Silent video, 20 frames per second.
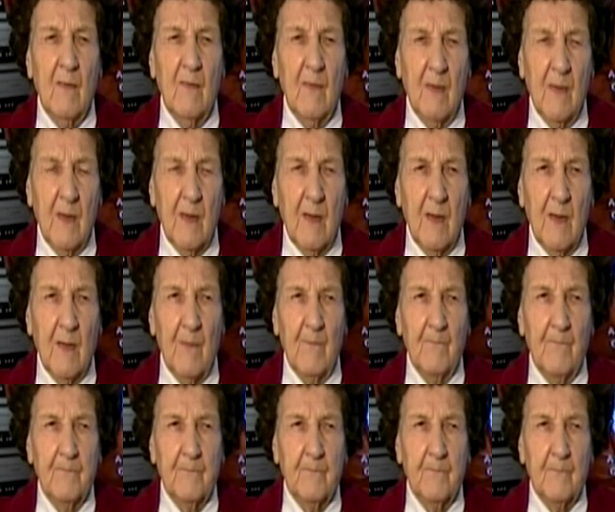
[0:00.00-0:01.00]
the
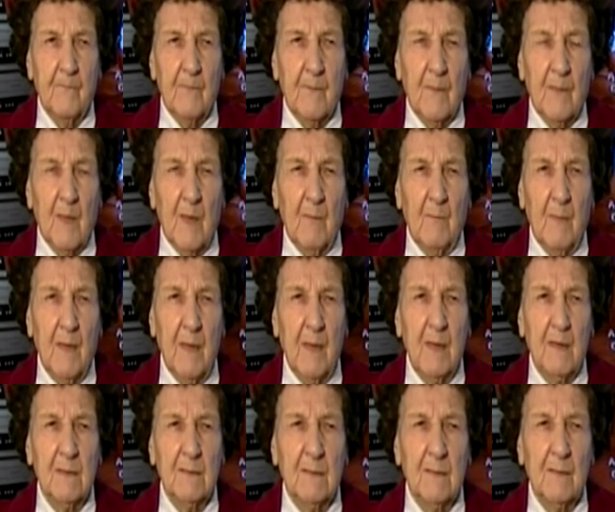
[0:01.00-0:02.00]

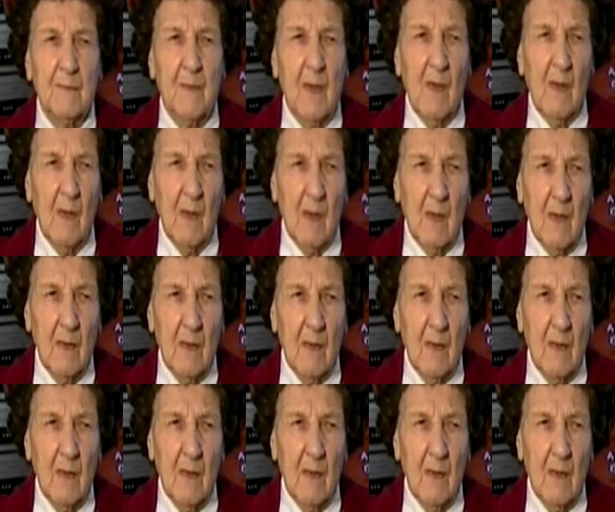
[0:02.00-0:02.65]
peace of God,